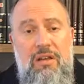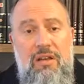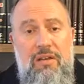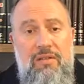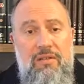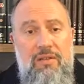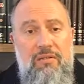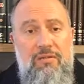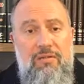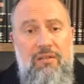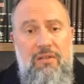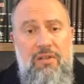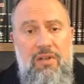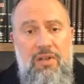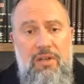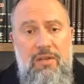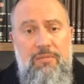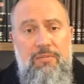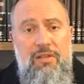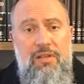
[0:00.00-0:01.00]
And therefore a
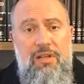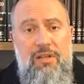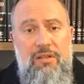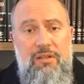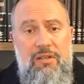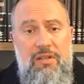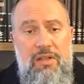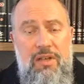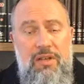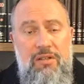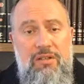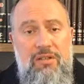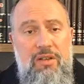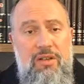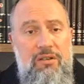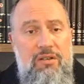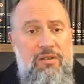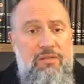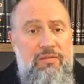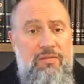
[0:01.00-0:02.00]
rimel and a resh
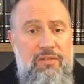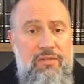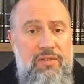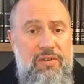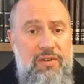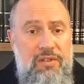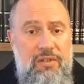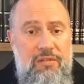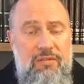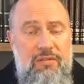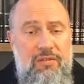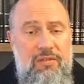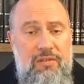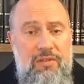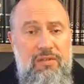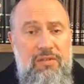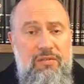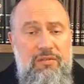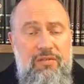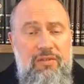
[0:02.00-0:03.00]
are not very
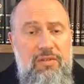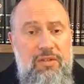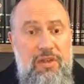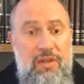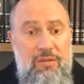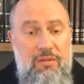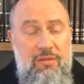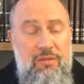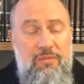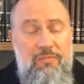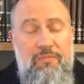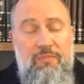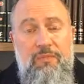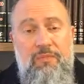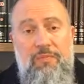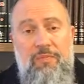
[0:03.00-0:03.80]
different at all.